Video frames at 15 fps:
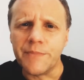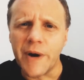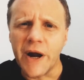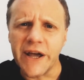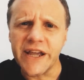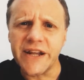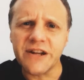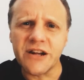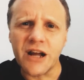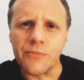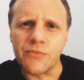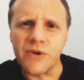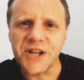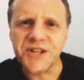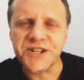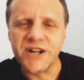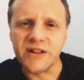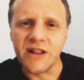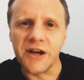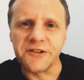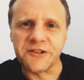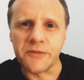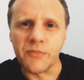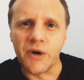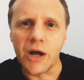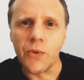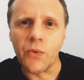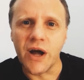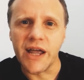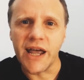But I ended up rationalizing my
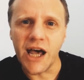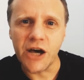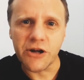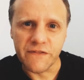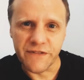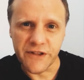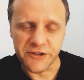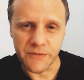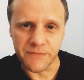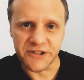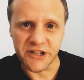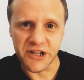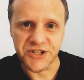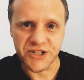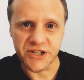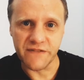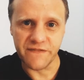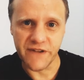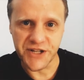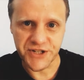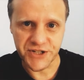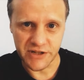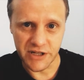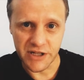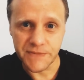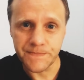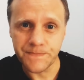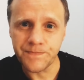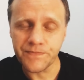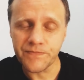way out of this obsession eventually
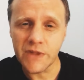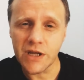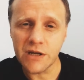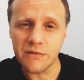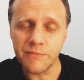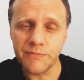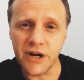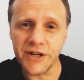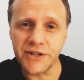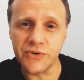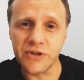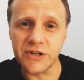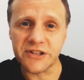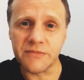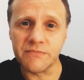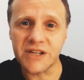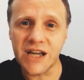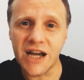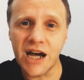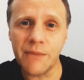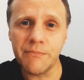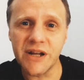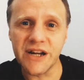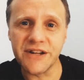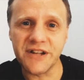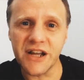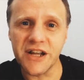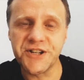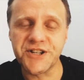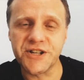by doing some calm
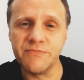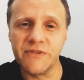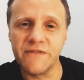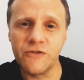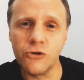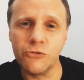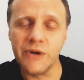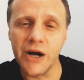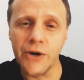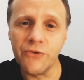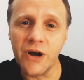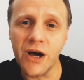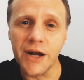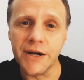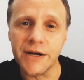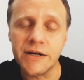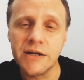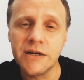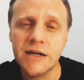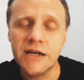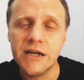meditation before my run,